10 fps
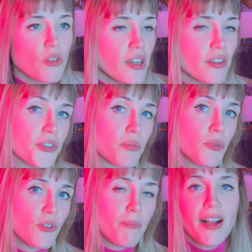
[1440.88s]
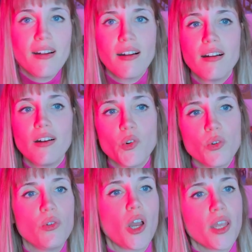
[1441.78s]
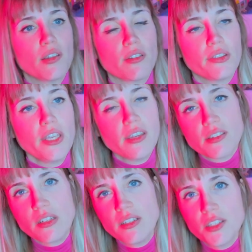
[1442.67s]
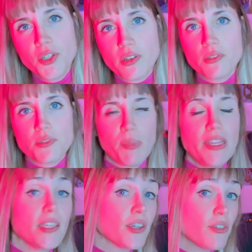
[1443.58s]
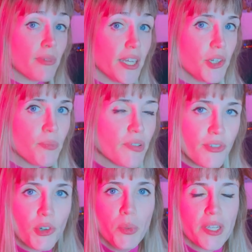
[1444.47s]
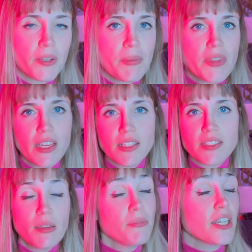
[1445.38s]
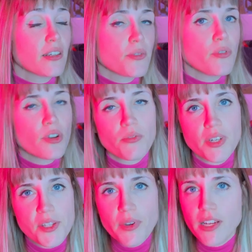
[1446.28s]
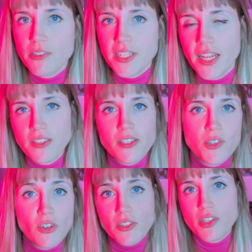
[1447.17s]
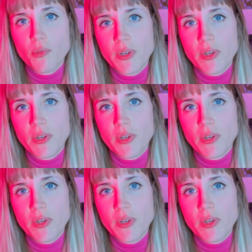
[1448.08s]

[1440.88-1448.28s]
or in a small bar or in a theatre? You know, depending on where you're performing, some things work really well and others not so